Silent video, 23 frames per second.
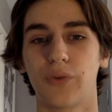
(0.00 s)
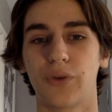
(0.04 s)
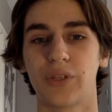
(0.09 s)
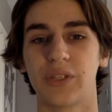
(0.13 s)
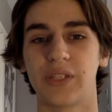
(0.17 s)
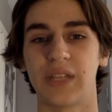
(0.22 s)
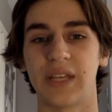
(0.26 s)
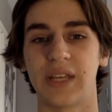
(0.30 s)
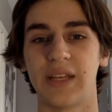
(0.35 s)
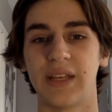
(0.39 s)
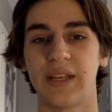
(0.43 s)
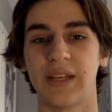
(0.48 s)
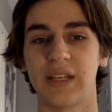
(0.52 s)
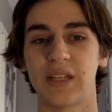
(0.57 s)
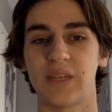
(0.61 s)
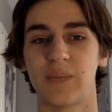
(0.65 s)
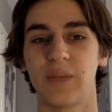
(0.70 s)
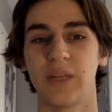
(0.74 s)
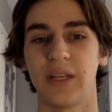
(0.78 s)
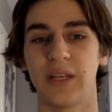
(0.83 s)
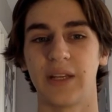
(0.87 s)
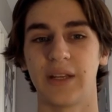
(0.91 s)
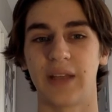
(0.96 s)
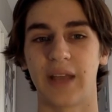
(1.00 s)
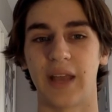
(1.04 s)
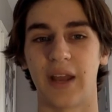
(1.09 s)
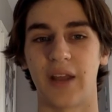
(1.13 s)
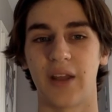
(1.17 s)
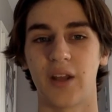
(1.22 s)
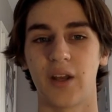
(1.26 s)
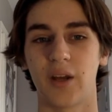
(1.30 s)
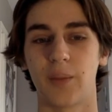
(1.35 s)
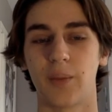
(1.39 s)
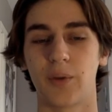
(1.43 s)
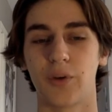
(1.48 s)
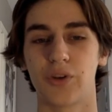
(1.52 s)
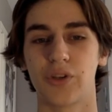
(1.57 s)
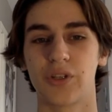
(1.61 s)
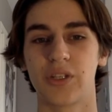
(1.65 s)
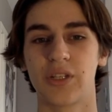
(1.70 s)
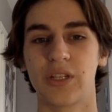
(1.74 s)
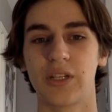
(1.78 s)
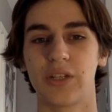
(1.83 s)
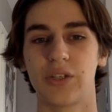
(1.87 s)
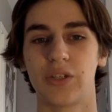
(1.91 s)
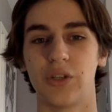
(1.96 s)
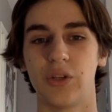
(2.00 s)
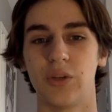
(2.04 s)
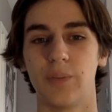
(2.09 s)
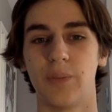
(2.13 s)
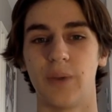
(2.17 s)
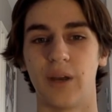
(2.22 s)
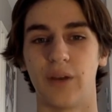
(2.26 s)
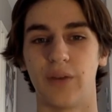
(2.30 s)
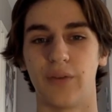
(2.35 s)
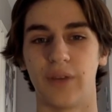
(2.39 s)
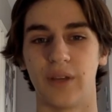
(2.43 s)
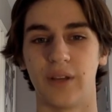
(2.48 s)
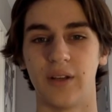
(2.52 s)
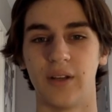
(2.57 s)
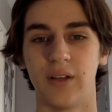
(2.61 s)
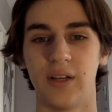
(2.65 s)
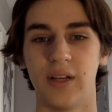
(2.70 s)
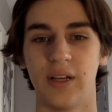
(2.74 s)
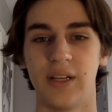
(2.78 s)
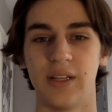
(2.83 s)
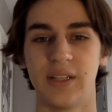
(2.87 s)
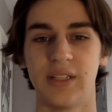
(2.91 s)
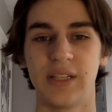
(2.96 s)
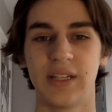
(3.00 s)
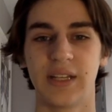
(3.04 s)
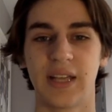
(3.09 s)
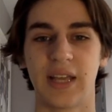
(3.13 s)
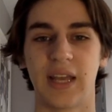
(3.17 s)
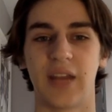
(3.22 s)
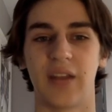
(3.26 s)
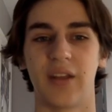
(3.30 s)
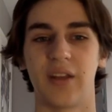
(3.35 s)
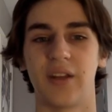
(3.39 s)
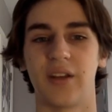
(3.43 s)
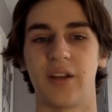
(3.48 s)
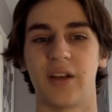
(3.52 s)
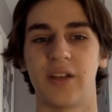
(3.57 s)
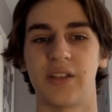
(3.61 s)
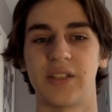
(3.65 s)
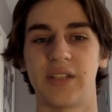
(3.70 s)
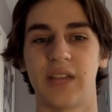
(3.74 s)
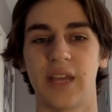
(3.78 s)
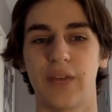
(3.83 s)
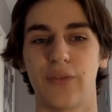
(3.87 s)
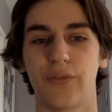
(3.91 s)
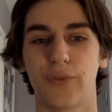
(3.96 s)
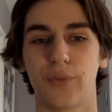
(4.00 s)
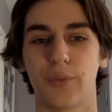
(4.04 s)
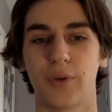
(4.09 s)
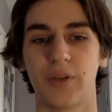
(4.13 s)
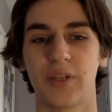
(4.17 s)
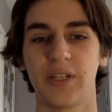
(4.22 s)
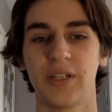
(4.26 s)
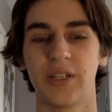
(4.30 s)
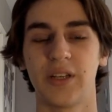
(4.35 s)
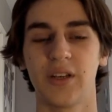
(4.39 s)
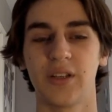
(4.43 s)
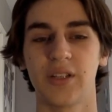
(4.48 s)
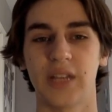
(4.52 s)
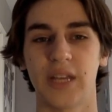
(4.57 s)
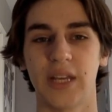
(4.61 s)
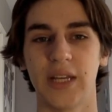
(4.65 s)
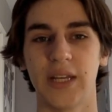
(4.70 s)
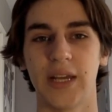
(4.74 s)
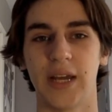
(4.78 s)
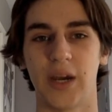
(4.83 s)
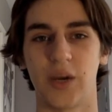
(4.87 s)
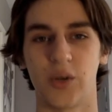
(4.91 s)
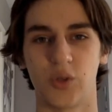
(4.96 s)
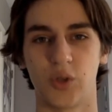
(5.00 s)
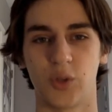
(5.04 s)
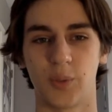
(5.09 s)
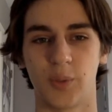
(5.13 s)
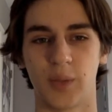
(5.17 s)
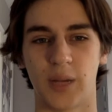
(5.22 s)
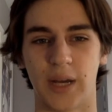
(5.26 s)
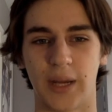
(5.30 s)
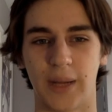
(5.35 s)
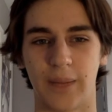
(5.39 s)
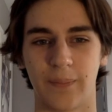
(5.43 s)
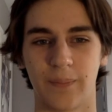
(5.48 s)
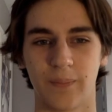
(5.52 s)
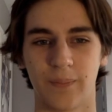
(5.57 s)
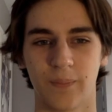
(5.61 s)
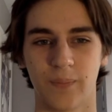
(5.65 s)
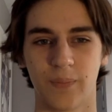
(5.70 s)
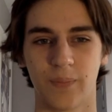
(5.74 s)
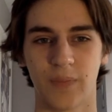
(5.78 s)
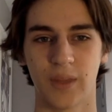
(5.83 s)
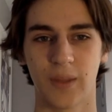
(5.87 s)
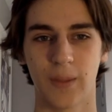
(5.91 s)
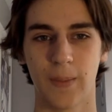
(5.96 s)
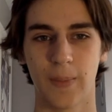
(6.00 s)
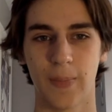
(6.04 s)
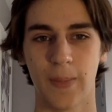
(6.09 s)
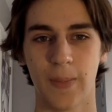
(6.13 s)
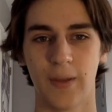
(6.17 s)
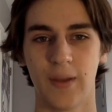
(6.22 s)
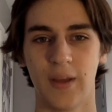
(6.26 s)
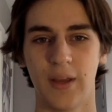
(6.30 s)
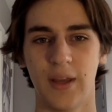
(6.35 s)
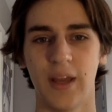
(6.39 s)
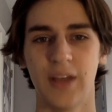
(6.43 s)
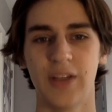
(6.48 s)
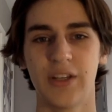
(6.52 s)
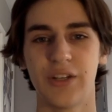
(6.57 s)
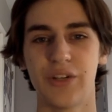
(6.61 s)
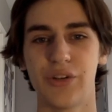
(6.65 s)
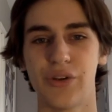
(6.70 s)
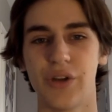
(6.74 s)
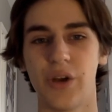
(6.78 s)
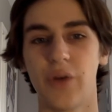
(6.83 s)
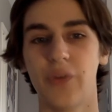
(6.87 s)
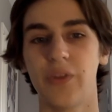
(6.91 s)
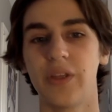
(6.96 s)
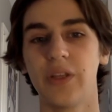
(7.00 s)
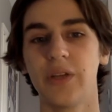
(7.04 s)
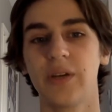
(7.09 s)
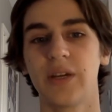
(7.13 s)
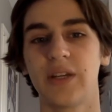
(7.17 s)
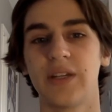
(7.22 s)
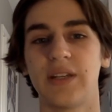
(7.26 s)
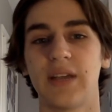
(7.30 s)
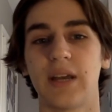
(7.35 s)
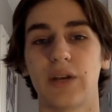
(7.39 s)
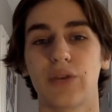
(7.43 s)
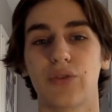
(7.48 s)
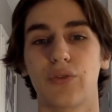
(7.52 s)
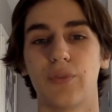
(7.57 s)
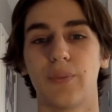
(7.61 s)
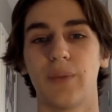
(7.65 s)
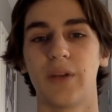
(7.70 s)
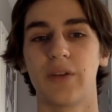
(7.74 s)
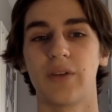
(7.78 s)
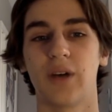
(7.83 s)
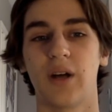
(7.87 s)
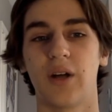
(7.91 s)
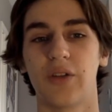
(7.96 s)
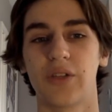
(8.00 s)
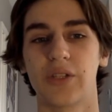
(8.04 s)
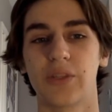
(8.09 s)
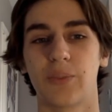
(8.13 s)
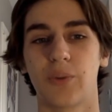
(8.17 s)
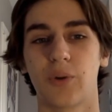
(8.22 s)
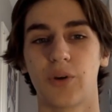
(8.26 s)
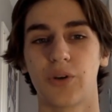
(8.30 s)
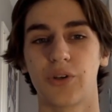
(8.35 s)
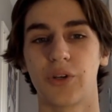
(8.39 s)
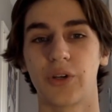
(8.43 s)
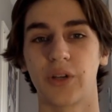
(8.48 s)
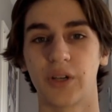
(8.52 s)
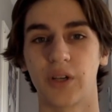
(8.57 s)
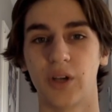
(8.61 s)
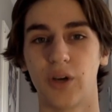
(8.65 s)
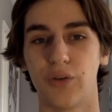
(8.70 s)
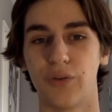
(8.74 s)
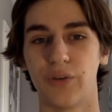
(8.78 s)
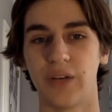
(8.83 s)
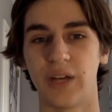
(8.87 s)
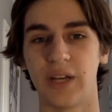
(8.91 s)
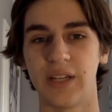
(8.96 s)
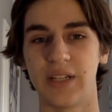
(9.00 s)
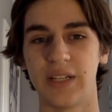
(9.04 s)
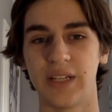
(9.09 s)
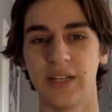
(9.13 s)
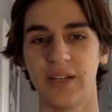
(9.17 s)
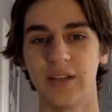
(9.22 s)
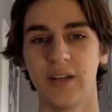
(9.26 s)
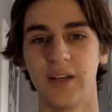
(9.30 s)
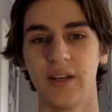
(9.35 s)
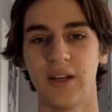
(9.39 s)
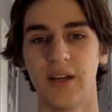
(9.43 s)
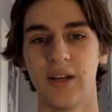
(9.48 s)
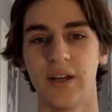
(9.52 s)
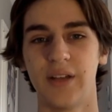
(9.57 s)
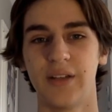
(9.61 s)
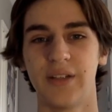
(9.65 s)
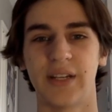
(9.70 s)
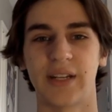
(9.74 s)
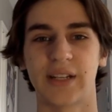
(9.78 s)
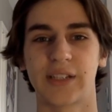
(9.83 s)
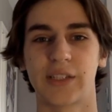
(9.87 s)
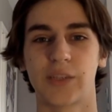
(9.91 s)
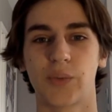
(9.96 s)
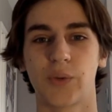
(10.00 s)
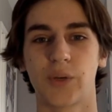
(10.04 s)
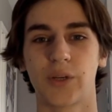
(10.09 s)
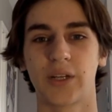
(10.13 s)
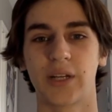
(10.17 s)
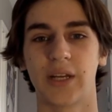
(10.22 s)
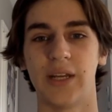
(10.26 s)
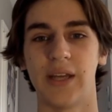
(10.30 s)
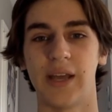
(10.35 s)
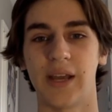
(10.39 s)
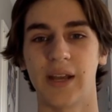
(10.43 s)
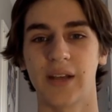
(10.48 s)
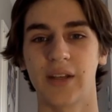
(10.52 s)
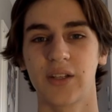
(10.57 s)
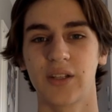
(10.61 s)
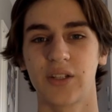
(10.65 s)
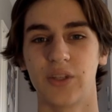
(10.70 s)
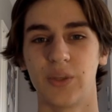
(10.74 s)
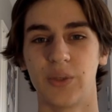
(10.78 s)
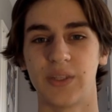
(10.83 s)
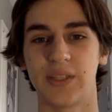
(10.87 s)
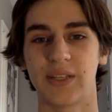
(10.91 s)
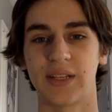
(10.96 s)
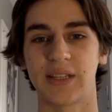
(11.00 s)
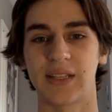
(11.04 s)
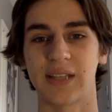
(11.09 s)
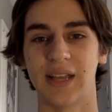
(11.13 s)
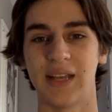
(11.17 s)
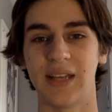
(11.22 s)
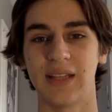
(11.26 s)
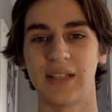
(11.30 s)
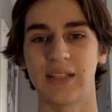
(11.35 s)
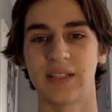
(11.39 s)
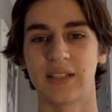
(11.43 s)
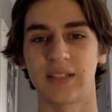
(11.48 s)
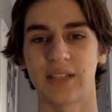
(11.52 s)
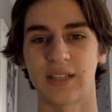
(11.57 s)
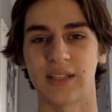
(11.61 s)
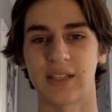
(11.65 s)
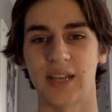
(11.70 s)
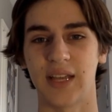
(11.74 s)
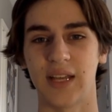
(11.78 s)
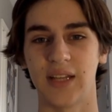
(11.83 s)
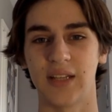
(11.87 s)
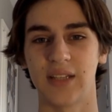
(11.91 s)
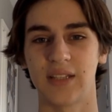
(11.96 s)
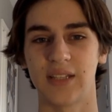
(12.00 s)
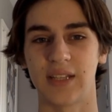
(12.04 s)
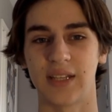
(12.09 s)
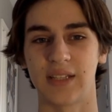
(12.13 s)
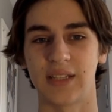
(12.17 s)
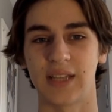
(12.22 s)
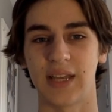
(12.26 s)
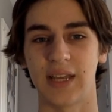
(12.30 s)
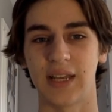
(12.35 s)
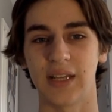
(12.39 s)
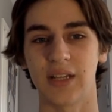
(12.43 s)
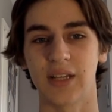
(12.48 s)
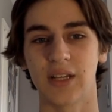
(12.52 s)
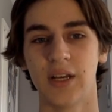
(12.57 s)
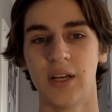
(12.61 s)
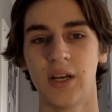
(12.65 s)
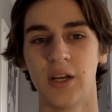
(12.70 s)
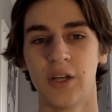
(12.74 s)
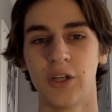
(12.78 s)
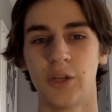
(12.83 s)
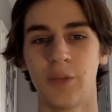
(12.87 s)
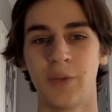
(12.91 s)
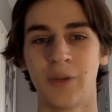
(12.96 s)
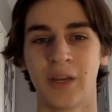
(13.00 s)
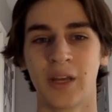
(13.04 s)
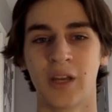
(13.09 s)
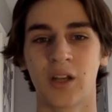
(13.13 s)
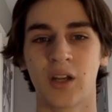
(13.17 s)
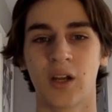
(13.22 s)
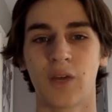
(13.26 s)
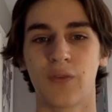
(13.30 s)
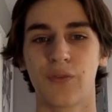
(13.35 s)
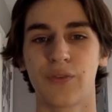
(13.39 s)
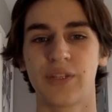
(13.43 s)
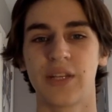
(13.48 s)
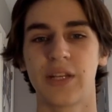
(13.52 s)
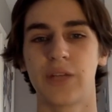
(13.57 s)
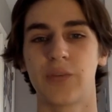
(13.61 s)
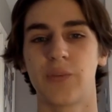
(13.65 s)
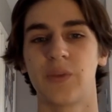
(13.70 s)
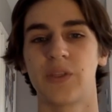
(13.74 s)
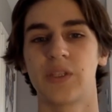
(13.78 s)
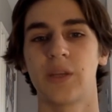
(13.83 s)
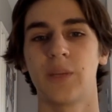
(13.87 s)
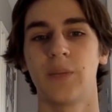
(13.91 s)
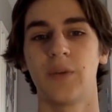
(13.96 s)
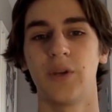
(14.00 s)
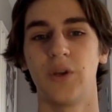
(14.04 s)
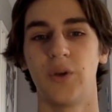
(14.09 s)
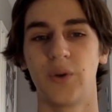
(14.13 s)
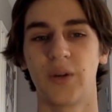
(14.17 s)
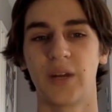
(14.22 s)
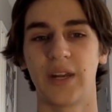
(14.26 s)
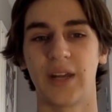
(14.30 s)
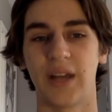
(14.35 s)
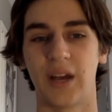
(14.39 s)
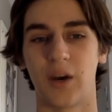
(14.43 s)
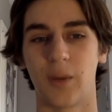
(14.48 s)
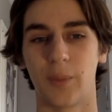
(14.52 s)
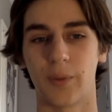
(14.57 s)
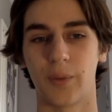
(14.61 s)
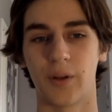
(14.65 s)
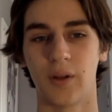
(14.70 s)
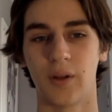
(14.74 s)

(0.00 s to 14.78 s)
CESB, Canada Emergency Student Benefit. See canada.ca for more details and how to apply. And did you know that you can text for mental health support during COVID-19? Text the word CONNECT to 686868 to begin a conversation with someone who can help.